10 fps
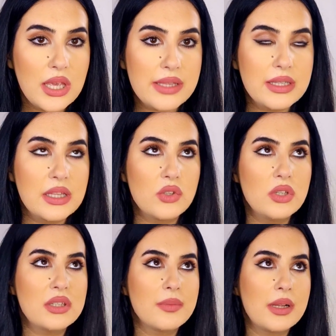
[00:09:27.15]
It
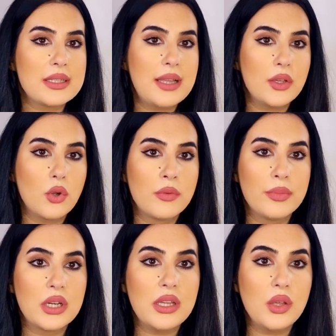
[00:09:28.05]
legit smells like you're
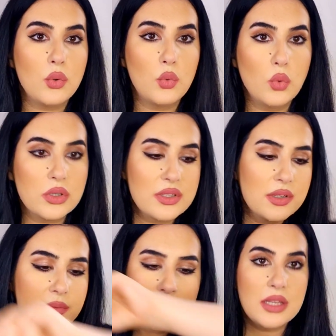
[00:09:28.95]
burning woods.